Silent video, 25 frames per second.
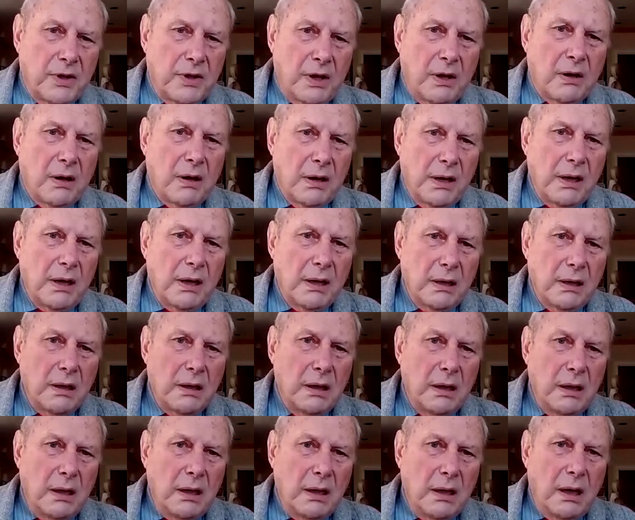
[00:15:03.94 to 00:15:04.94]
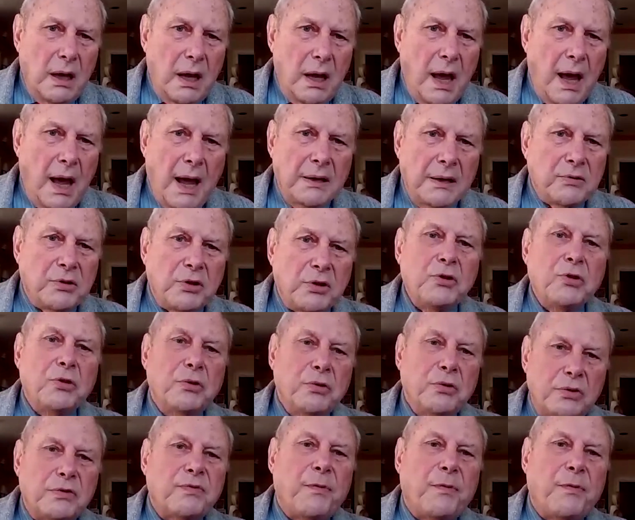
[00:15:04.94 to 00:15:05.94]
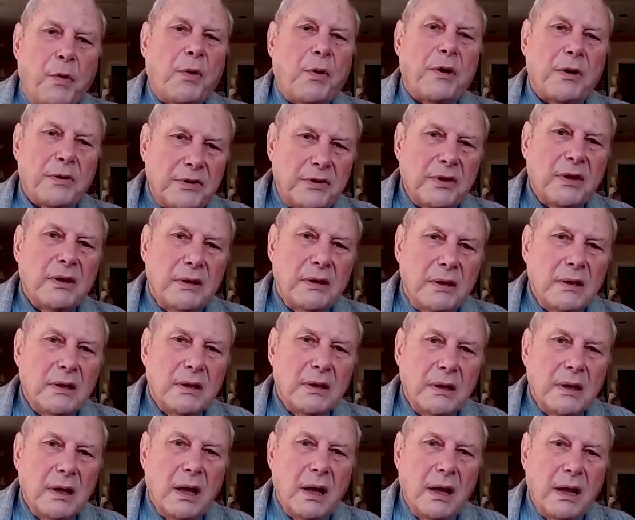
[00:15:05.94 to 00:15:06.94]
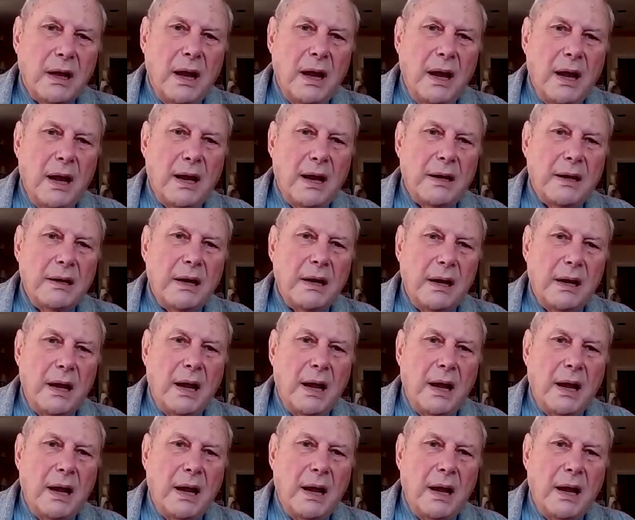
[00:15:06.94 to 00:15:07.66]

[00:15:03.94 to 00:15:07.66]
area had to use force, and